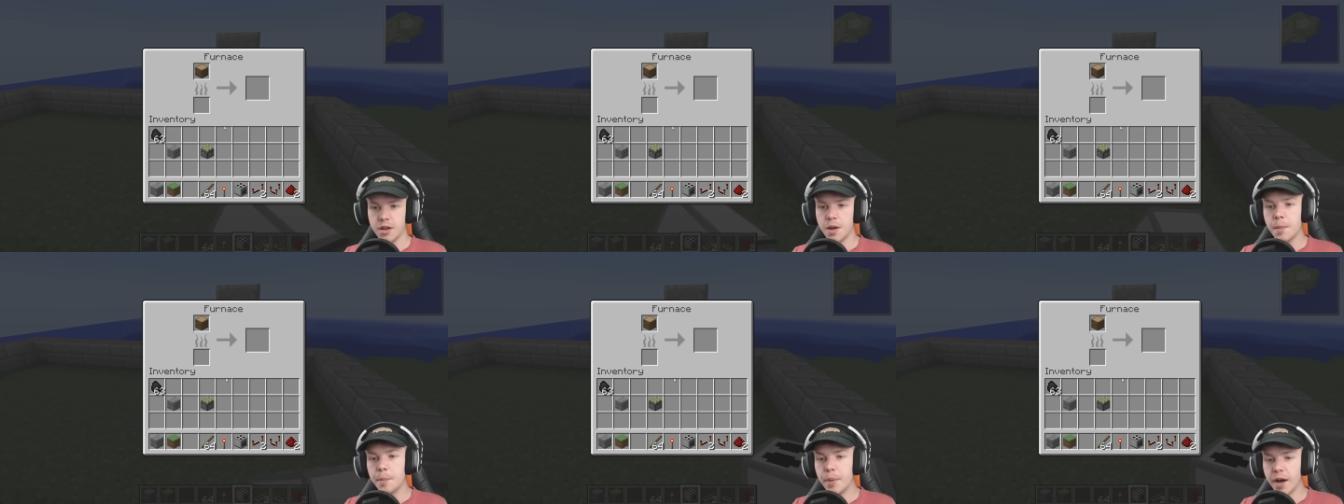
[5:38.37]

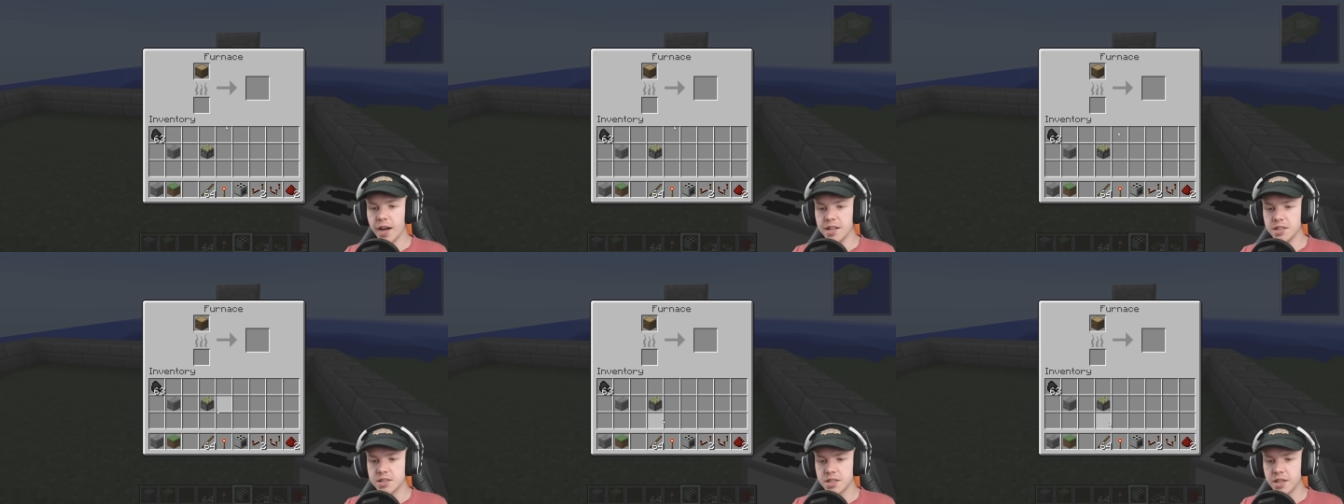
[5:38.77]

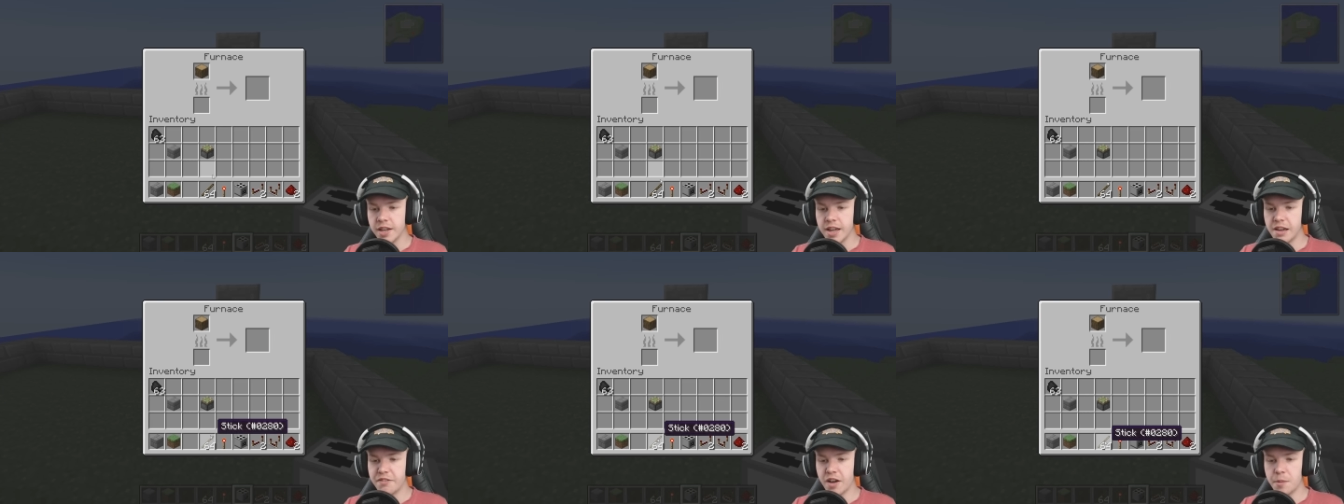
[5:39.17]
But
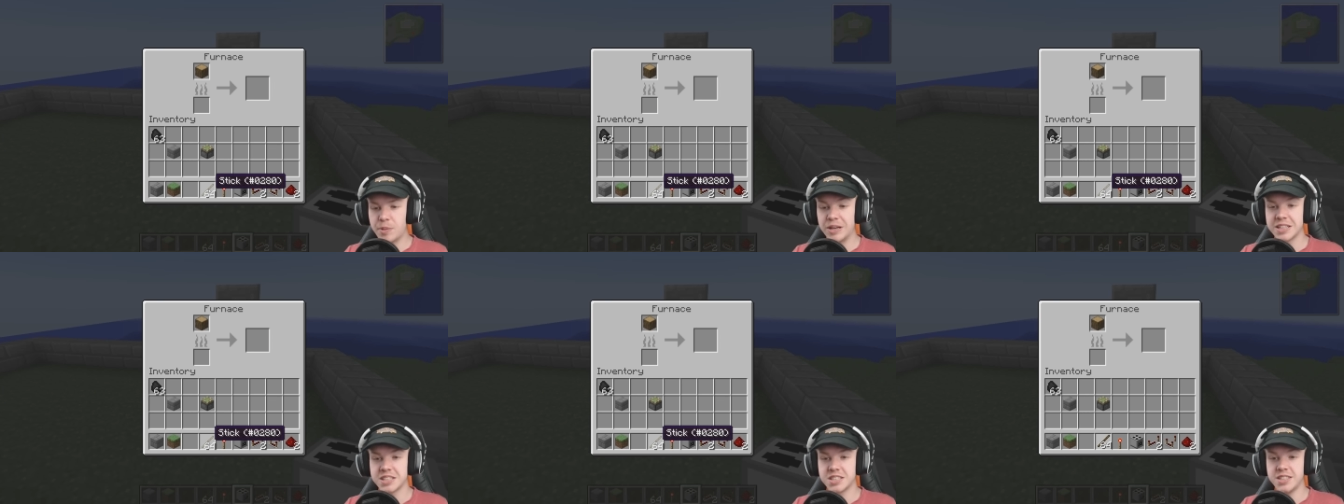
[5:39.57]
if I
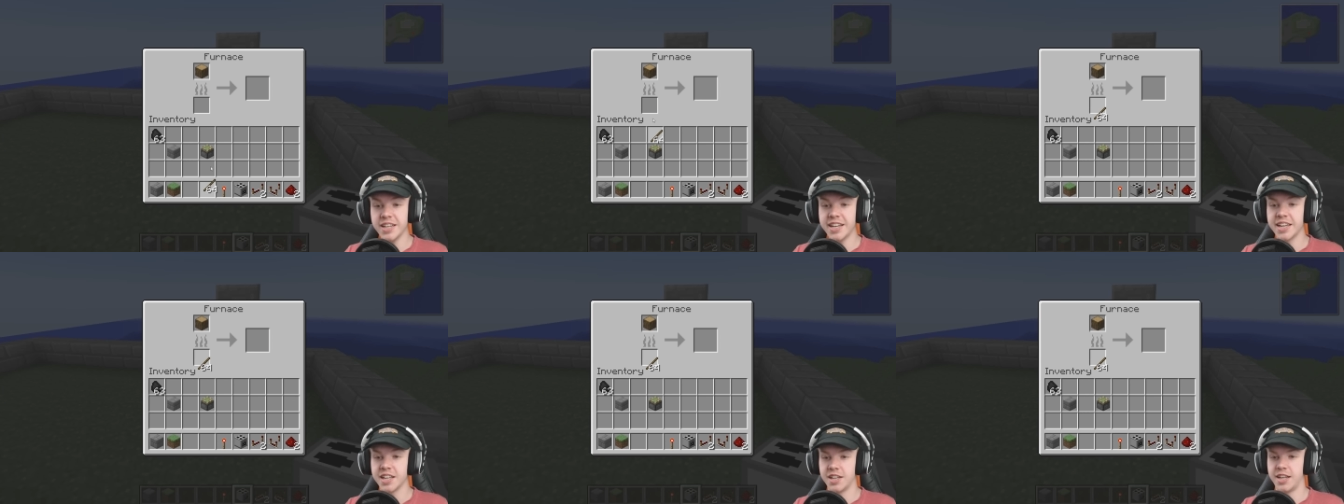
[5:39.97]
put a
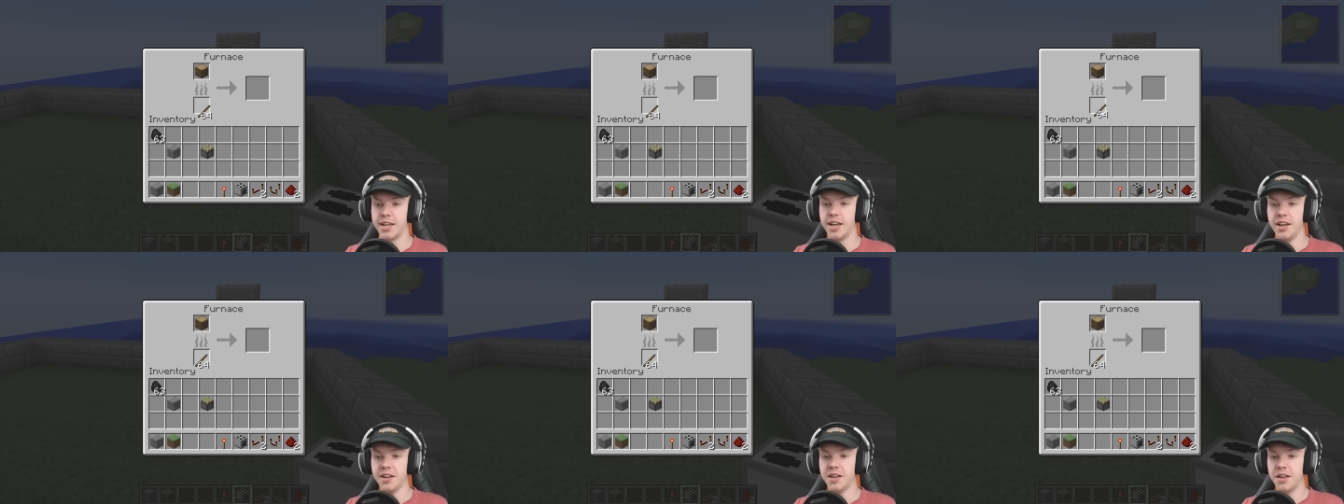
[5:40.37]
stick in here,